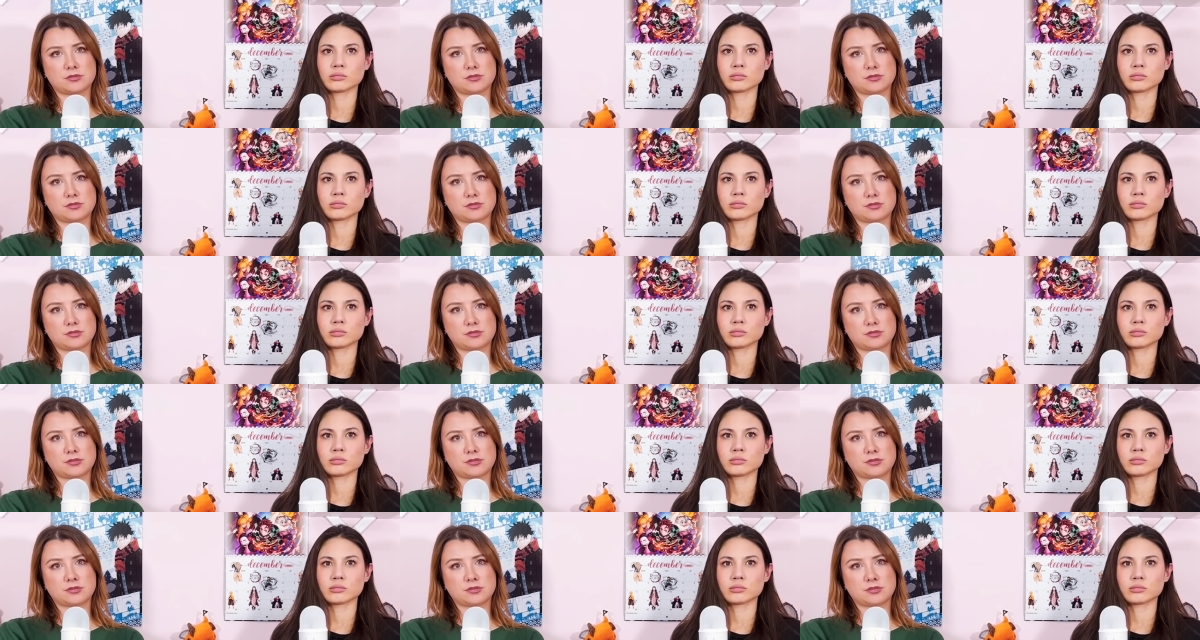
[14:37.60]

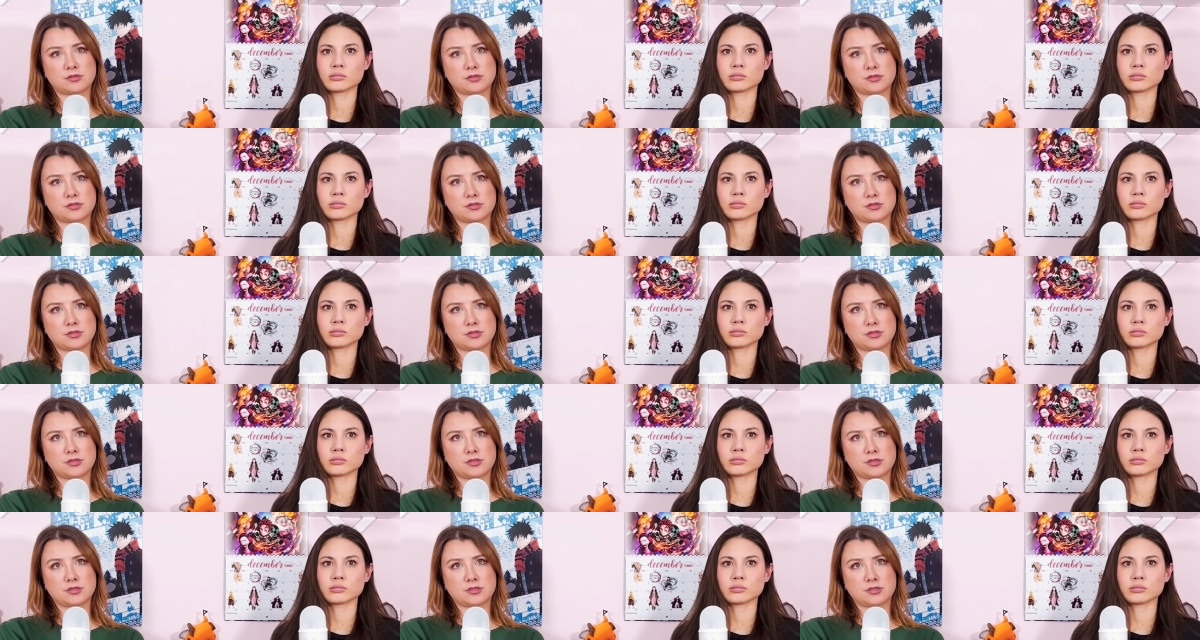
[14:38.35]

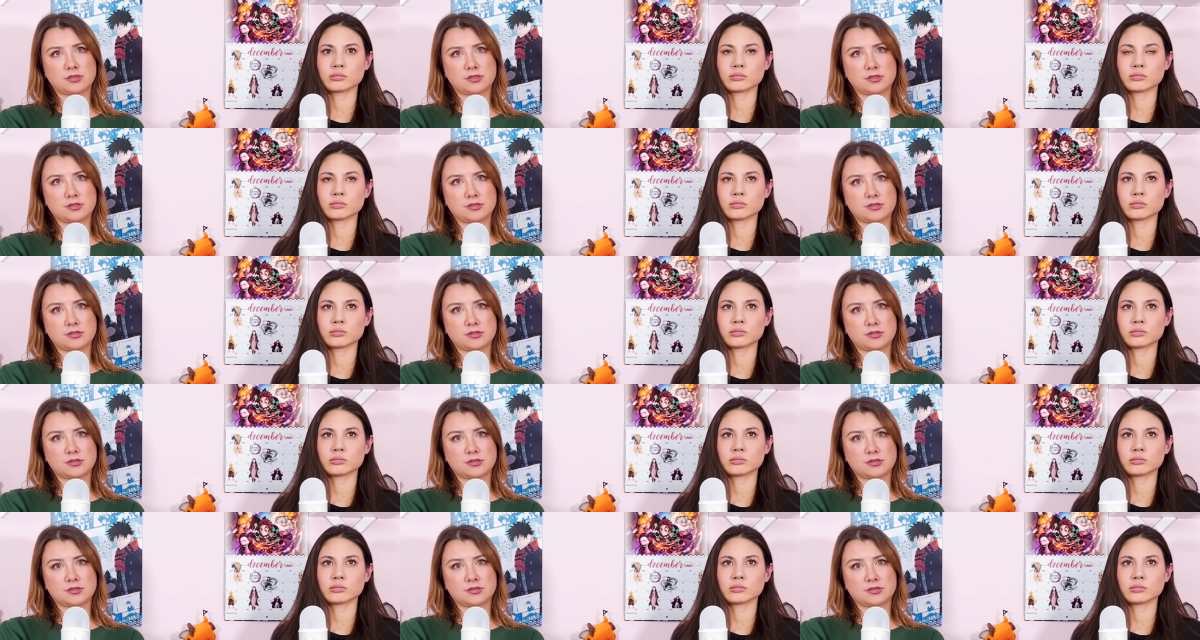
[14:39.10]

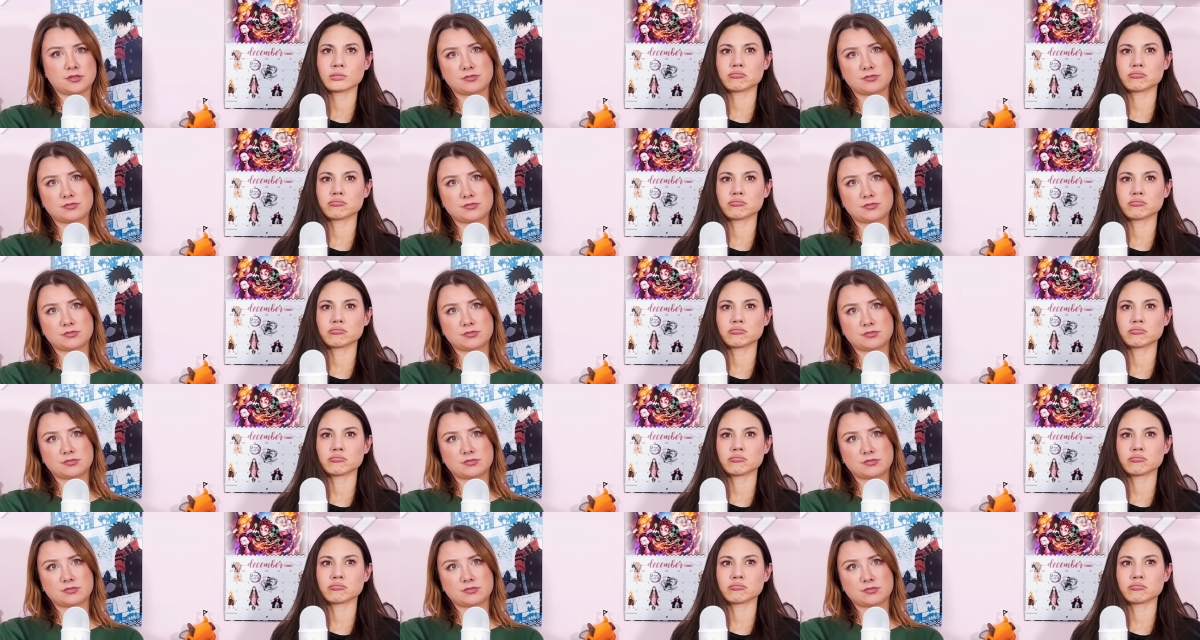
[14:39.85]

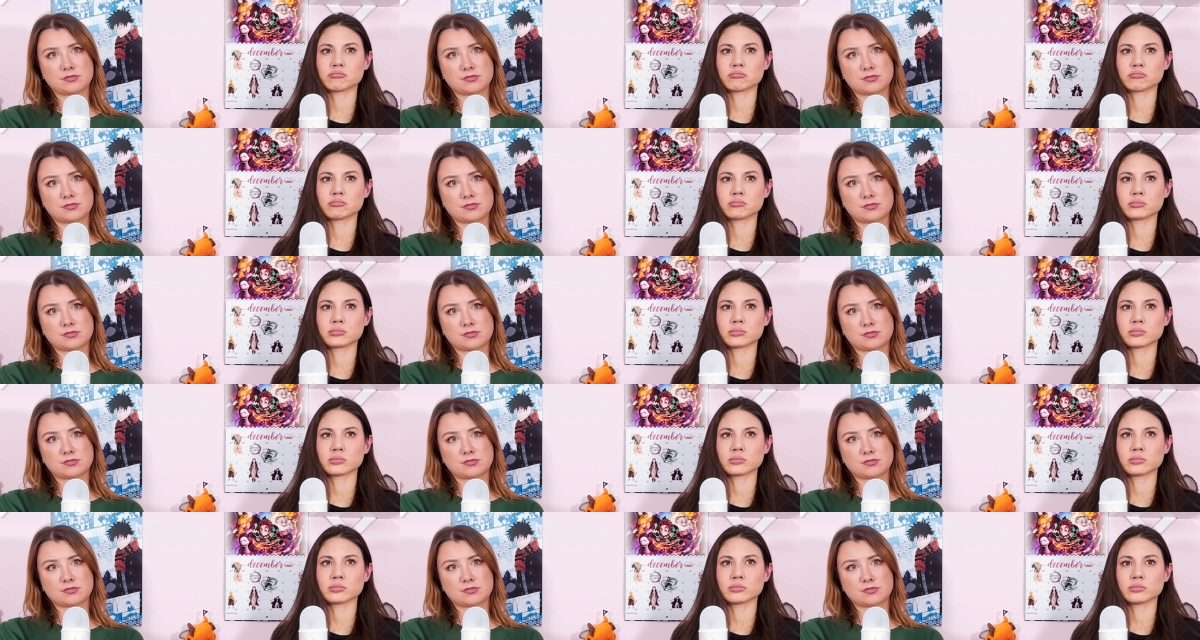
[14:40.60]

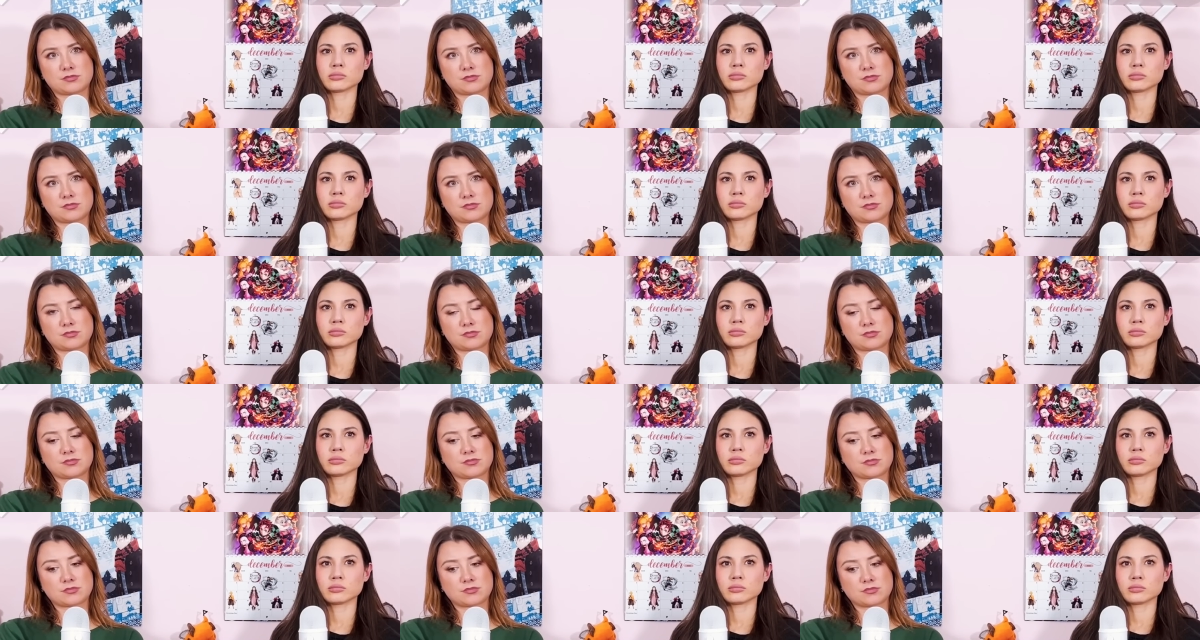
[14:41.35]

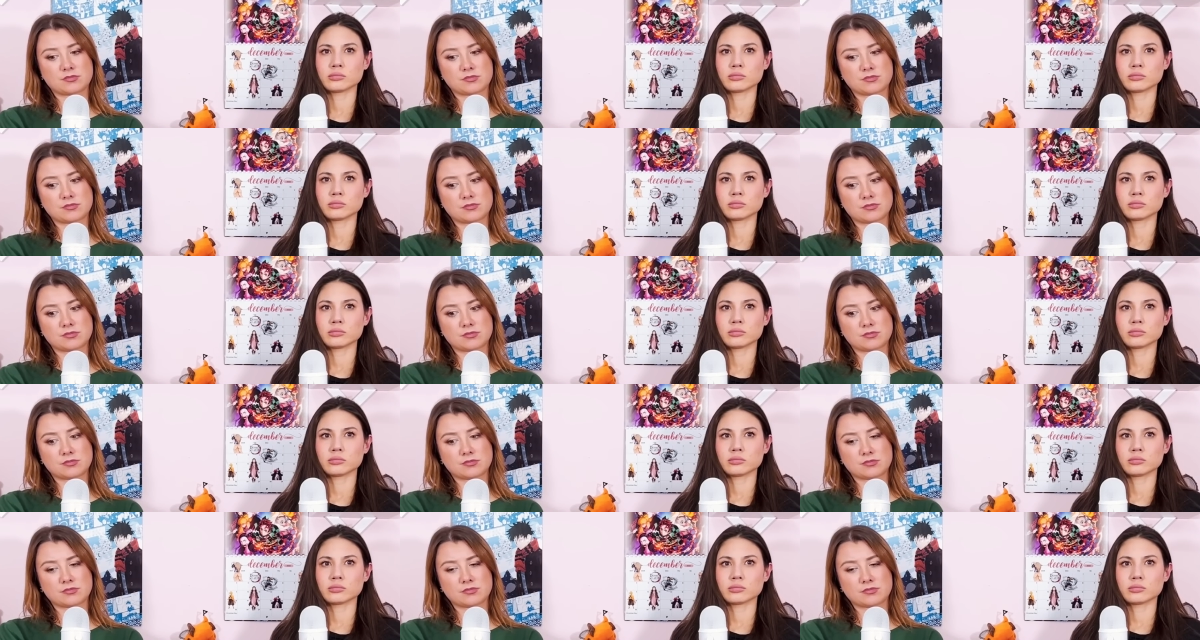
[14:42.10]

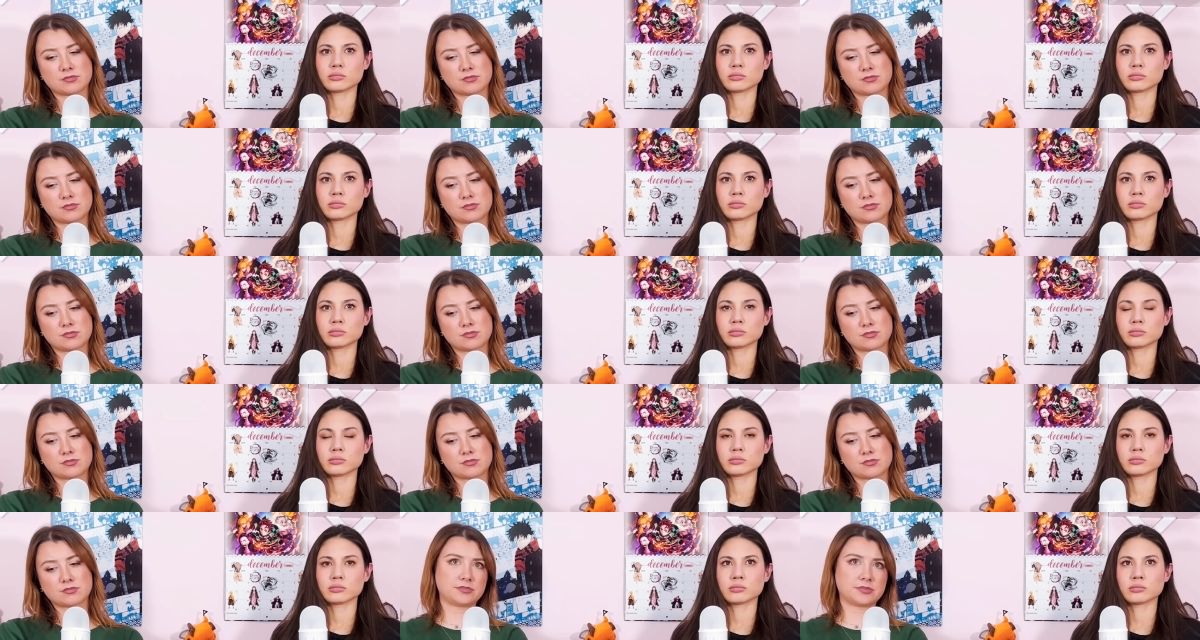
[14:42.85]

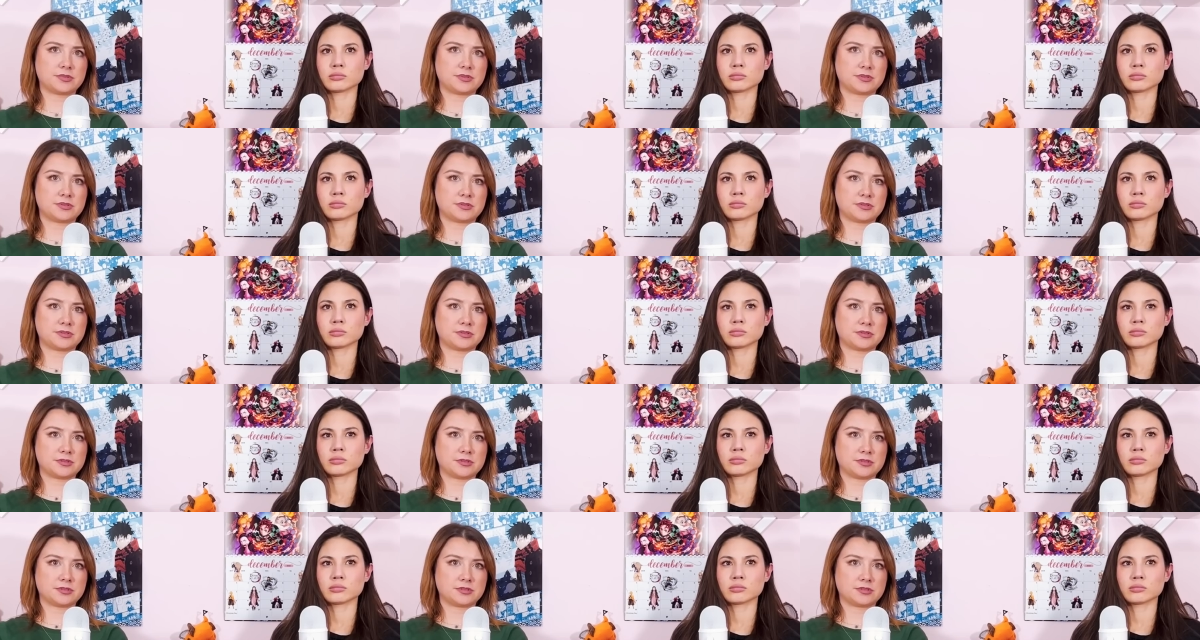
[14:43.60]

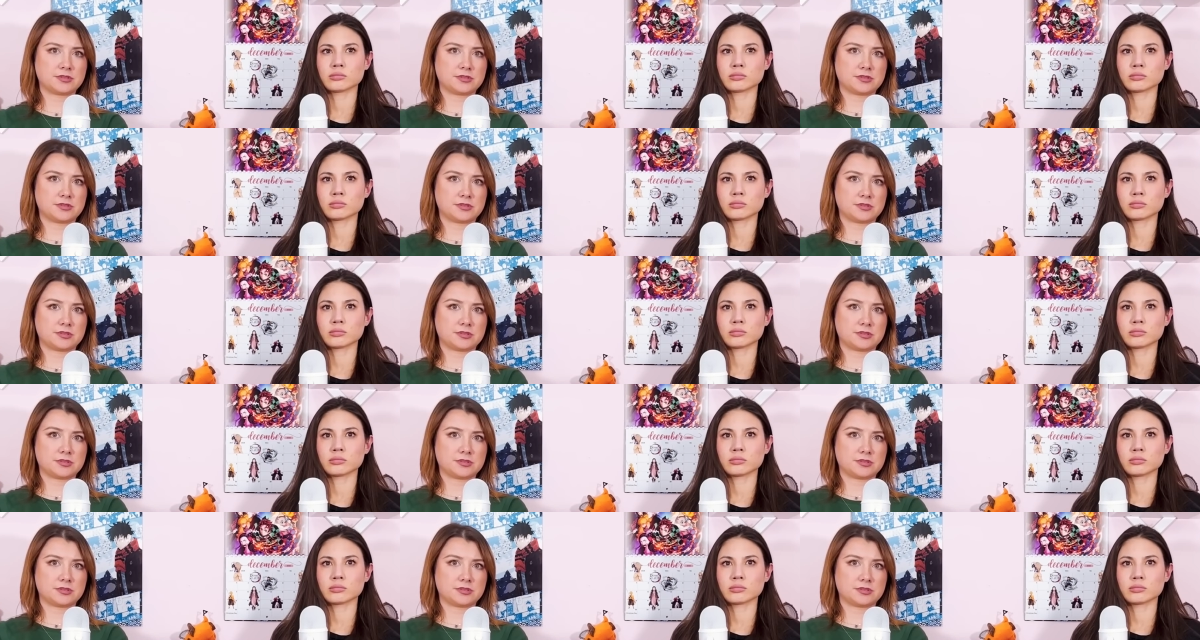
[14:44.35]
(silence)